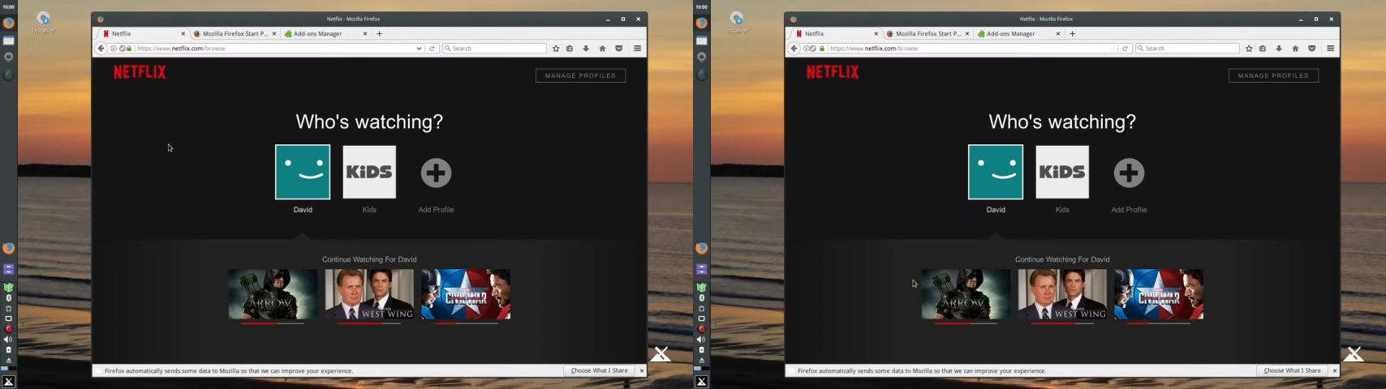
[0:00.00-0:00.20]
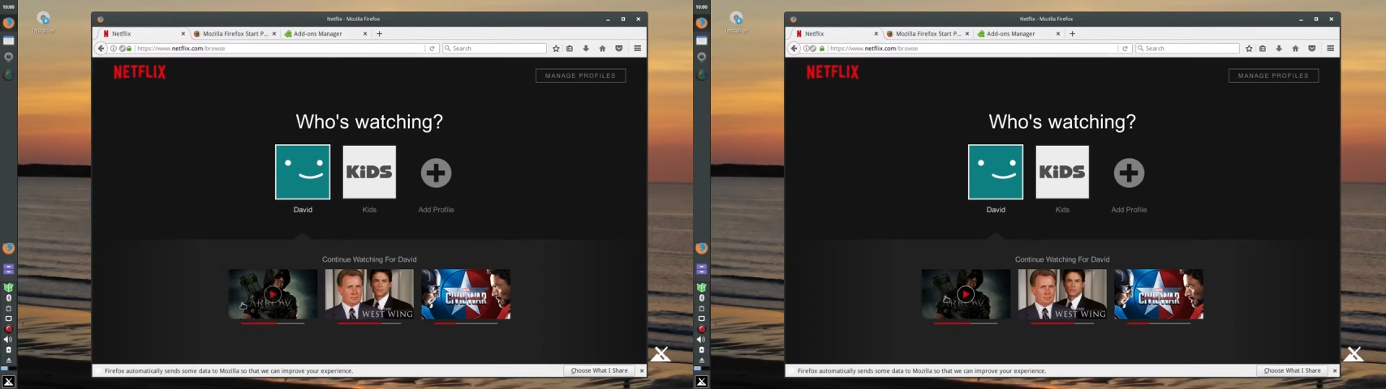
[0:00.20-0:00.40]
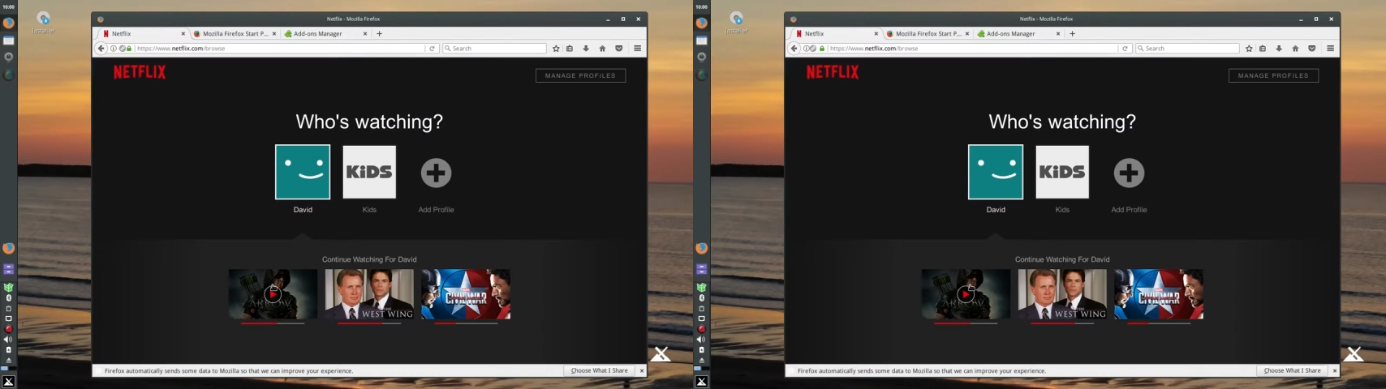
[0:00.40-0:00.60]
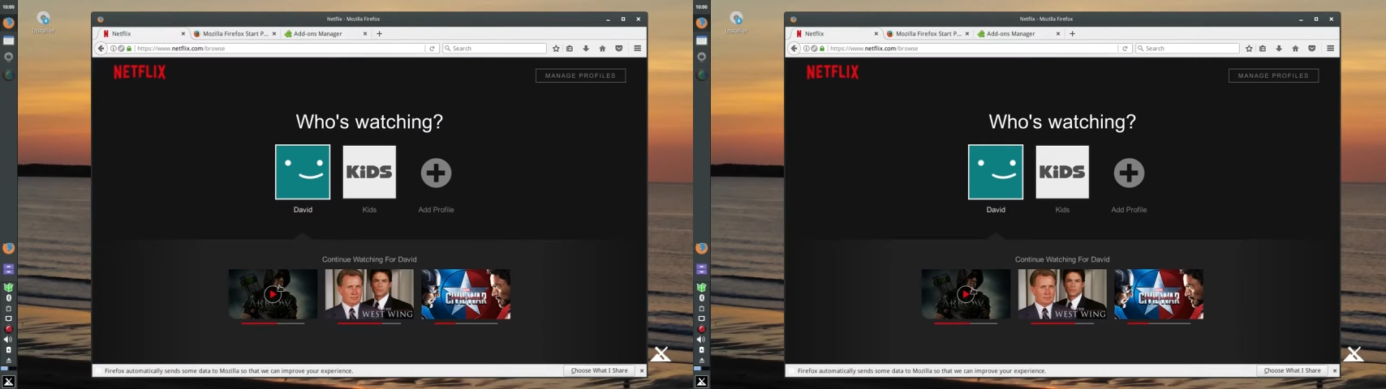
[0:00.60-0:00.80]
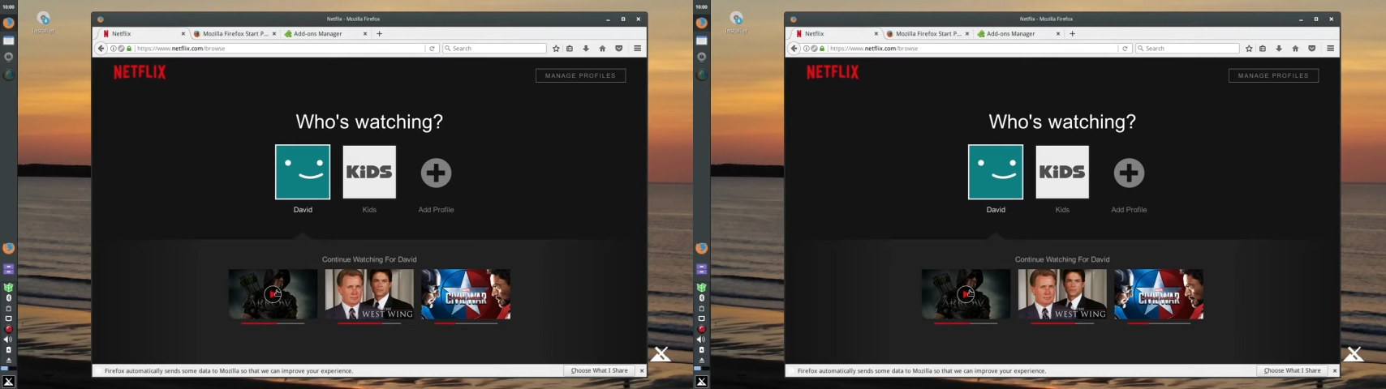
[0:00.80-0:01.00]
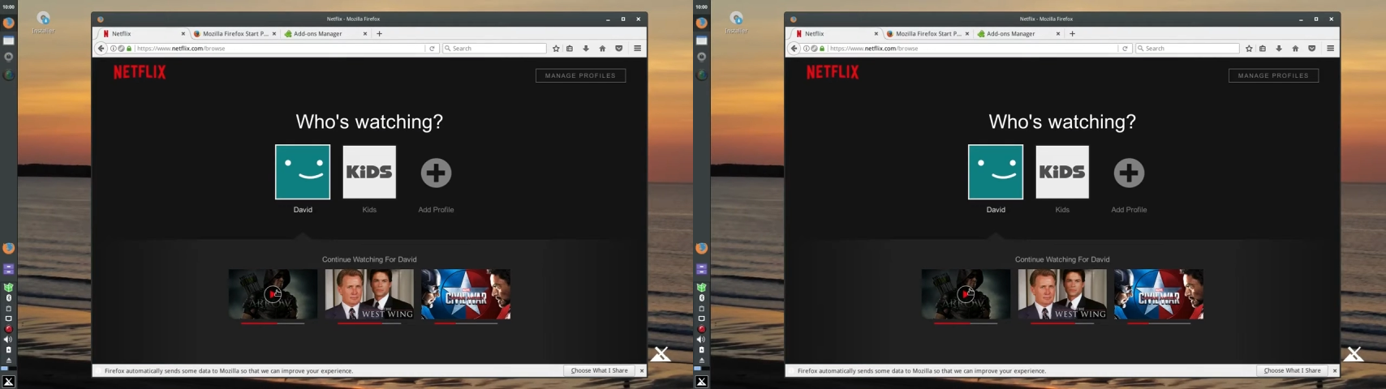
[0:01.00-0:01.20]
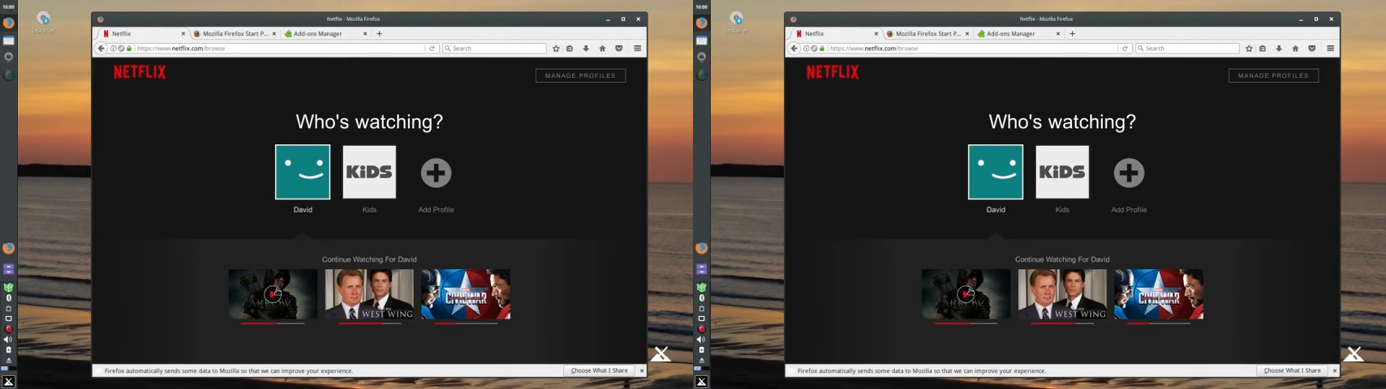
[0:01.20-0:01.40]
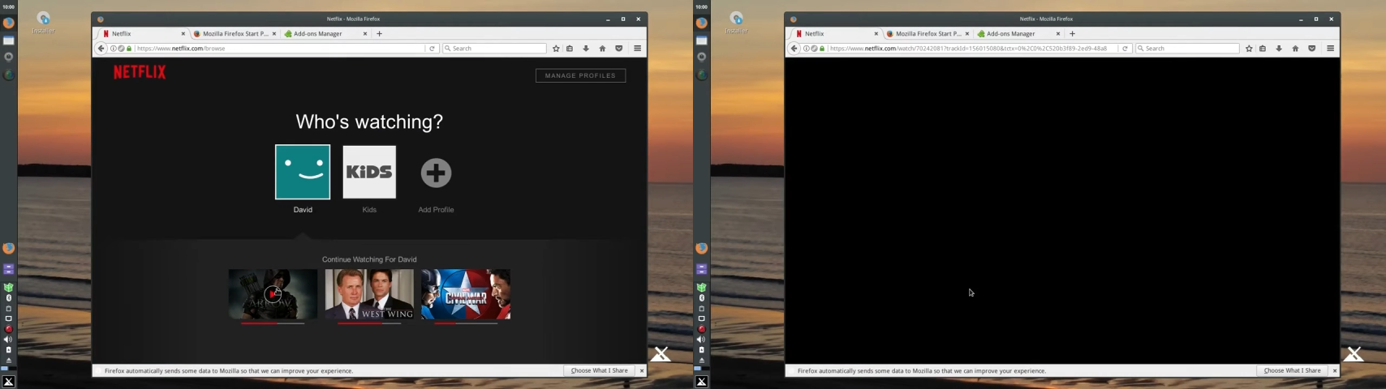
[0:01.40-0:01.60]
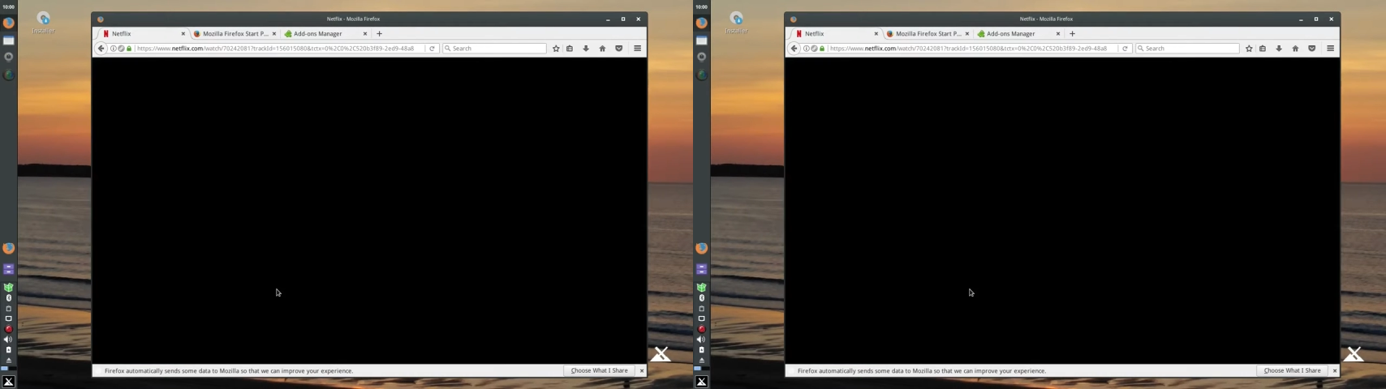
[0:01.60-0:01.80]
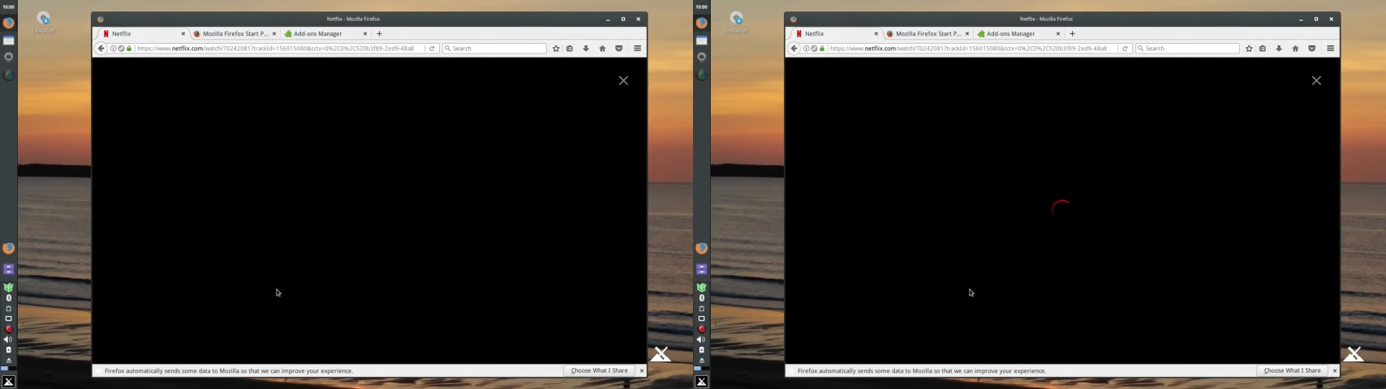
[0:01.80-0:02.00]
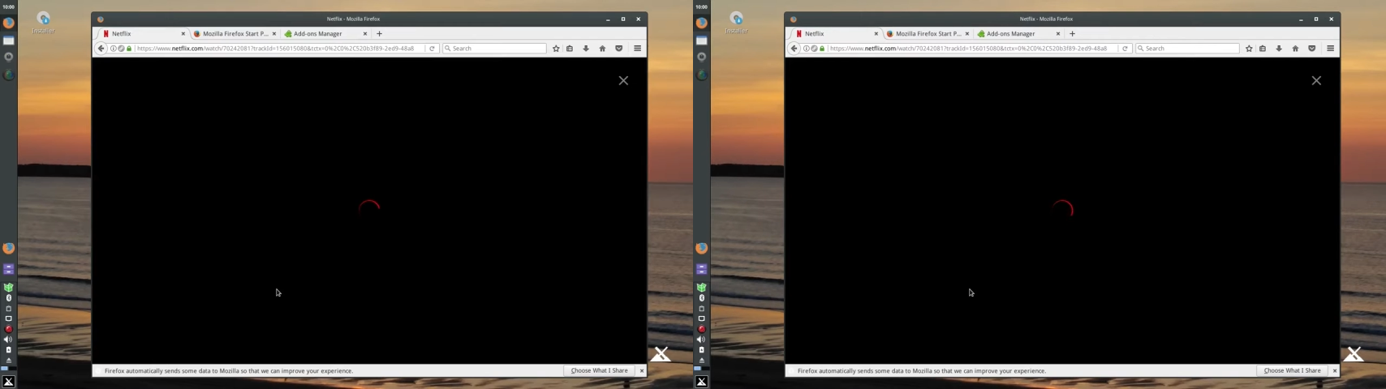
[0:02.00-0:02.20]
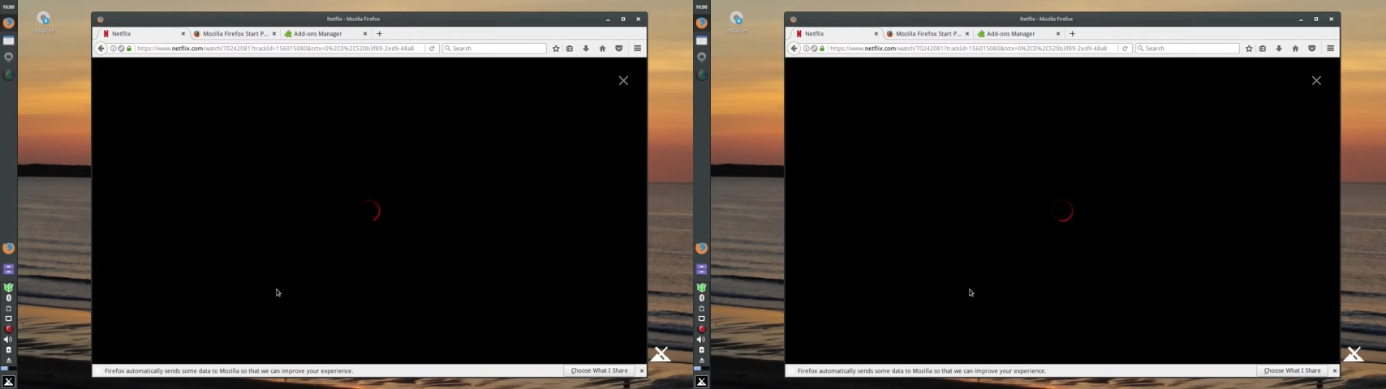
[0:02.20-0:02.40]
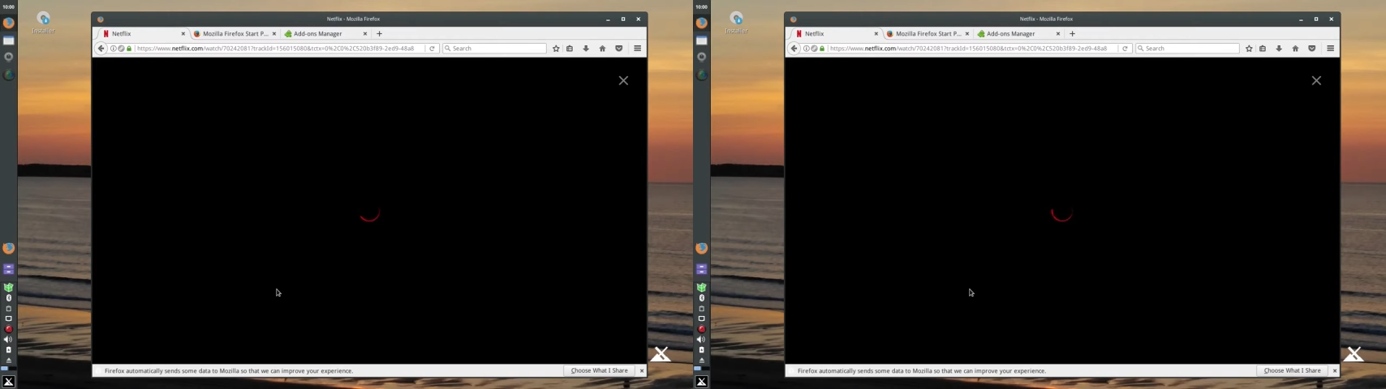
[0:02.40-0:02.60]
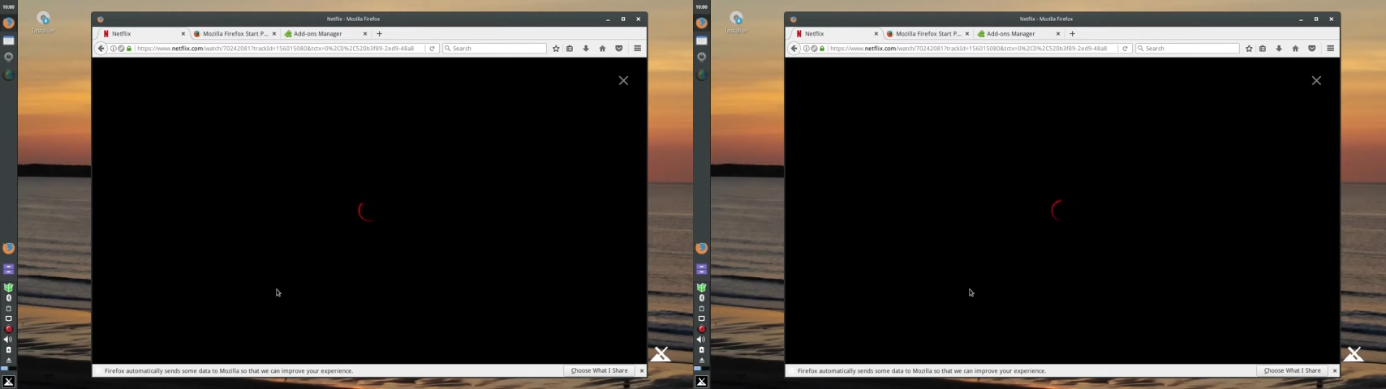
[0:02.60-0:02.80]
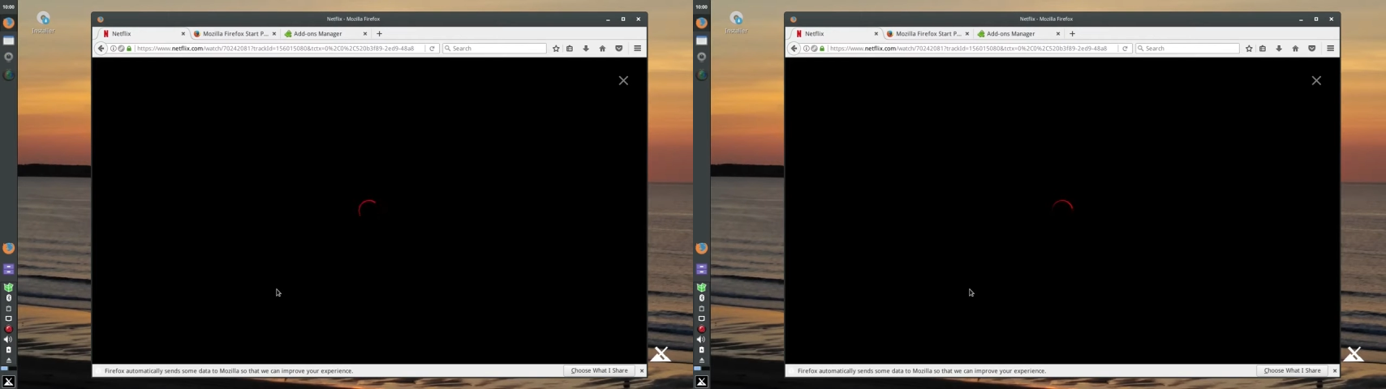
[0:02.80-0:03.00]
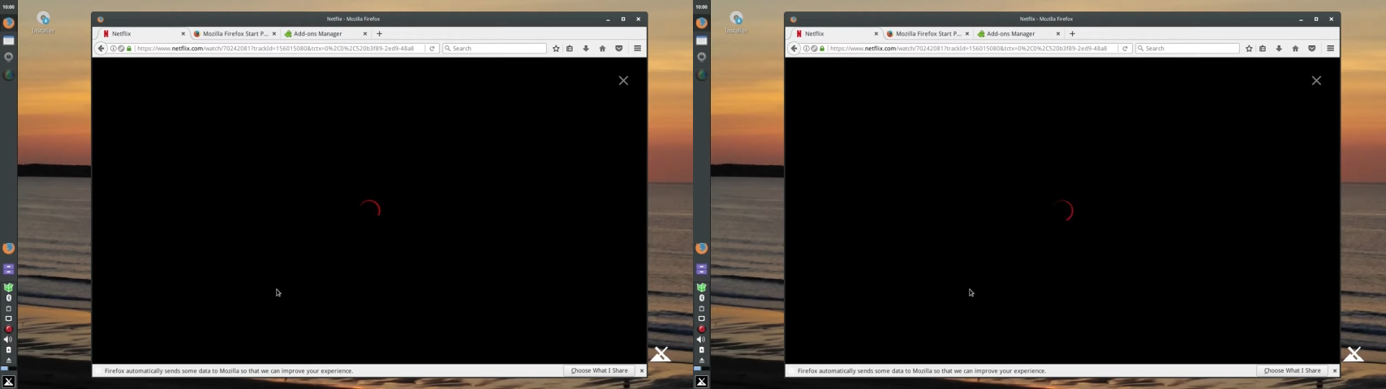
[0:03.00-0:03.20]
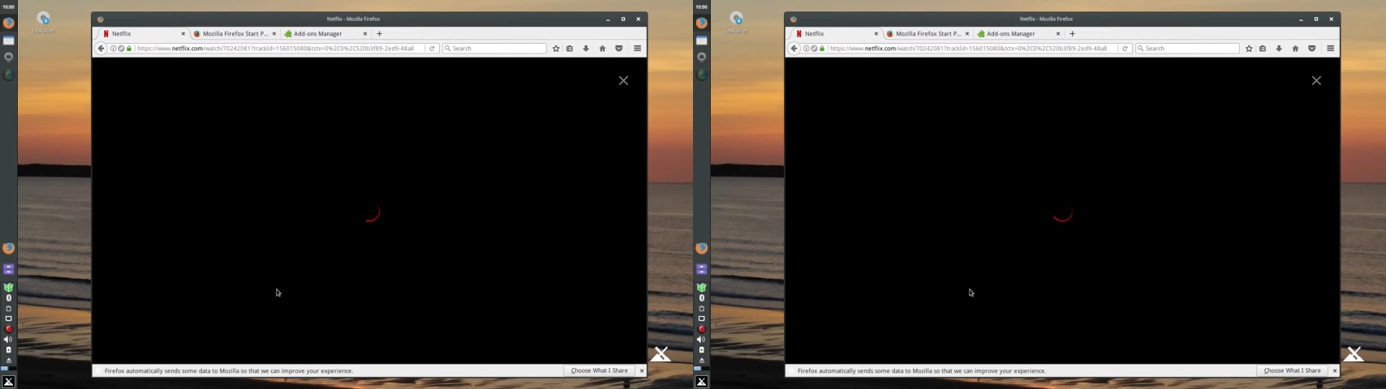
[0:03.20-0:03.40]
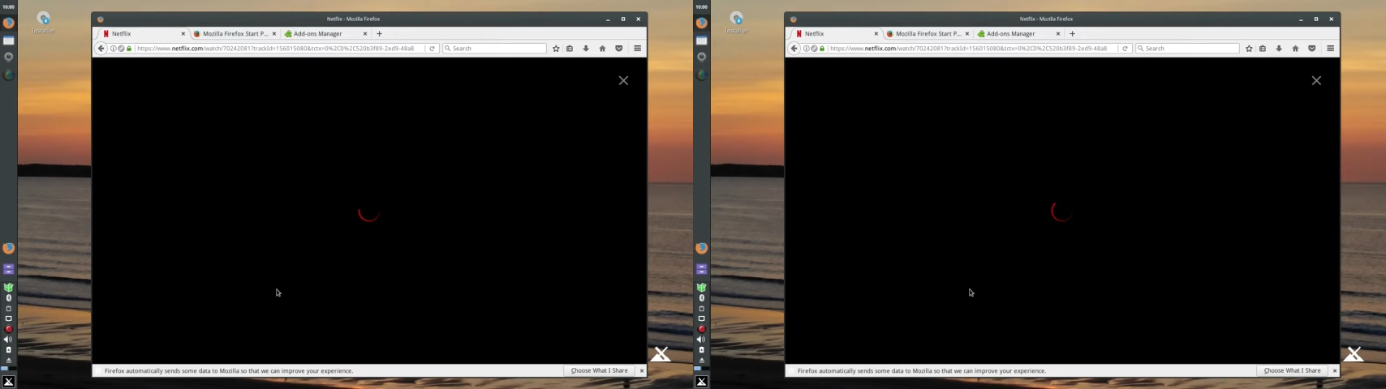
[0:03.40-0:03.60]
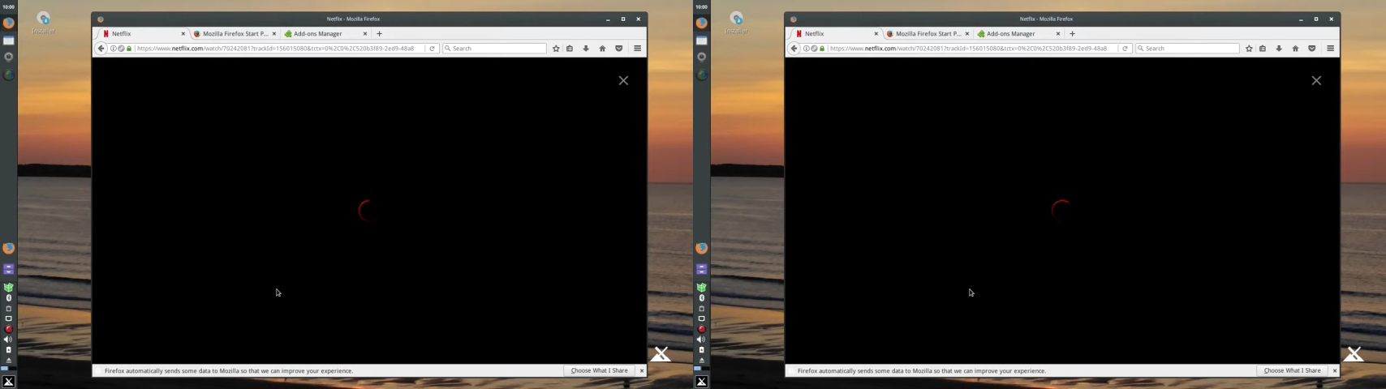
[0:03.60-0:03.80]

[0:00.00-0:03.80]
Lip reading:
(no speaker visible)